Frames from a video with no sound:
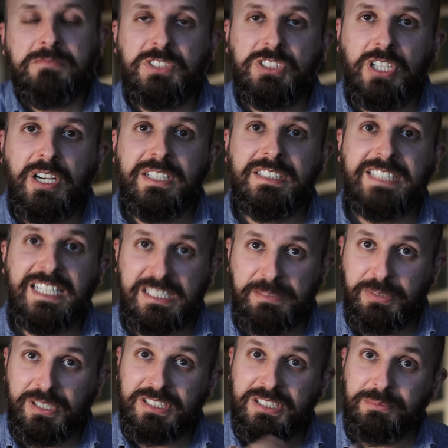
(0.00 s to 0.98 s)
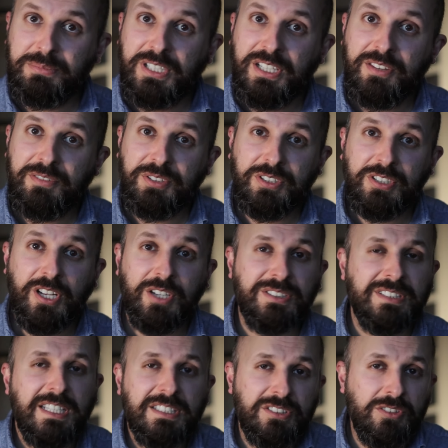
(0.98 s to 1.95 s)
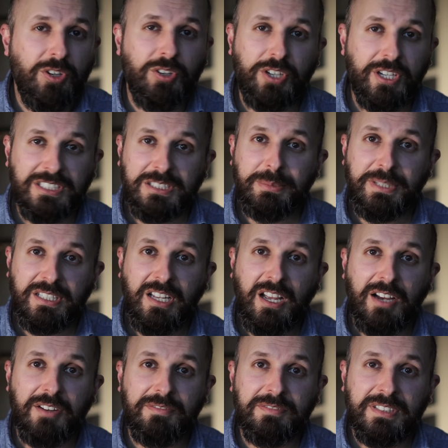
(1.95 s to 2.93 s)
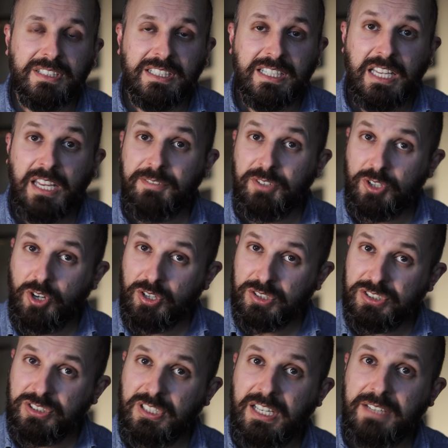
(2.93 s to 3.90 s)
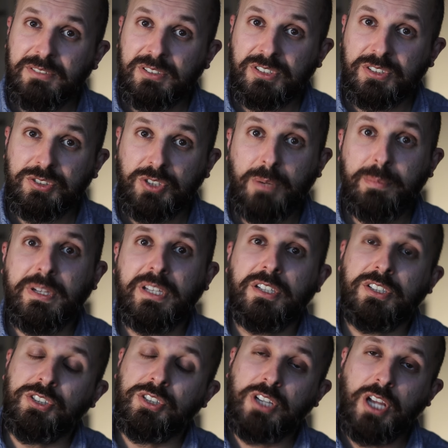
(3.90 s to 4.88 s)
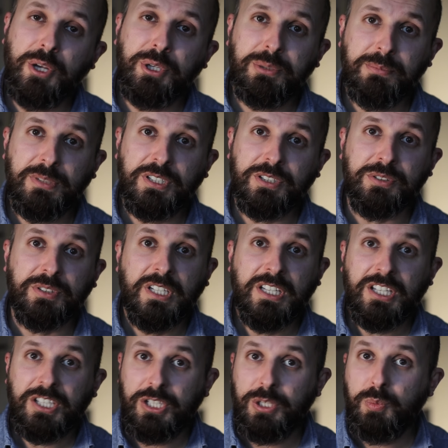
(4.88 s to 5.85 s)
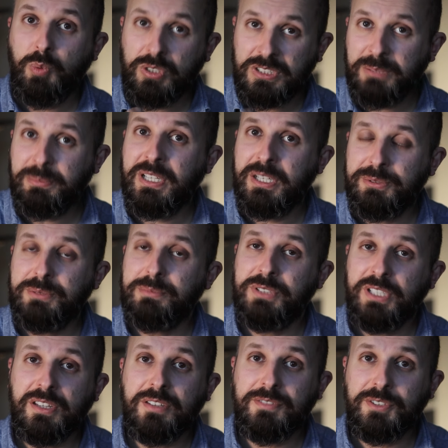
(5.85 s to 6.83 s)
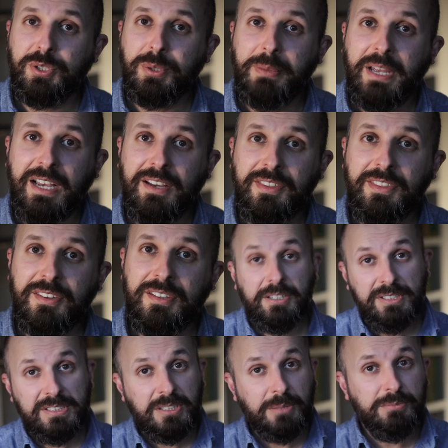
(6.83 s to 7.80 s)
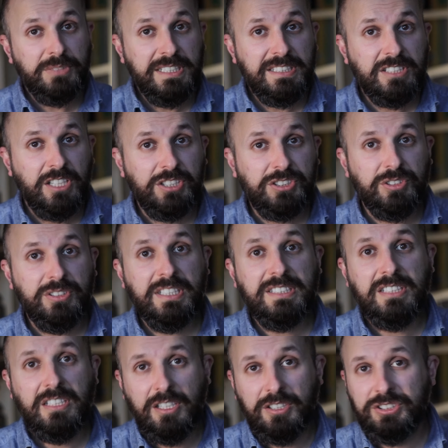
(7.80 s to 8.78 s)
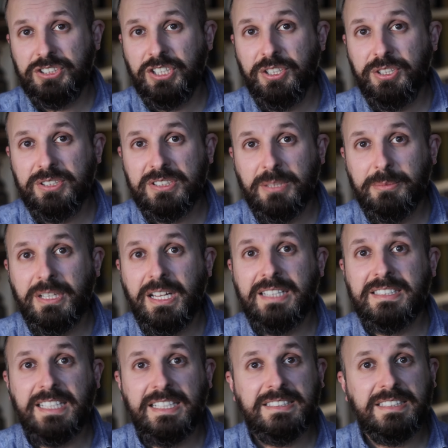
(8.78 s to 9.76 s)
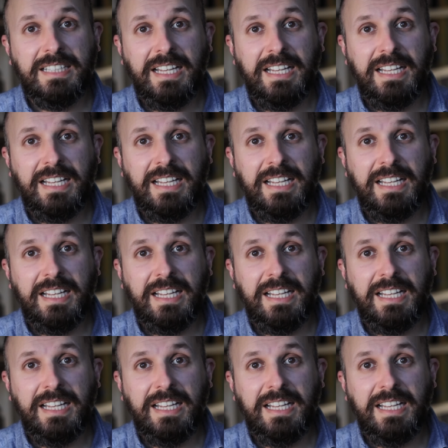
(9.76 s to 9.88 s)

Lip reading: trying desperately to breathe through your nose, that's not going to be enough. If your oxygen levels are dropping and you're going blue, you want to be able to breathe through your mouth. There is some research on this, and I'll show you some of that data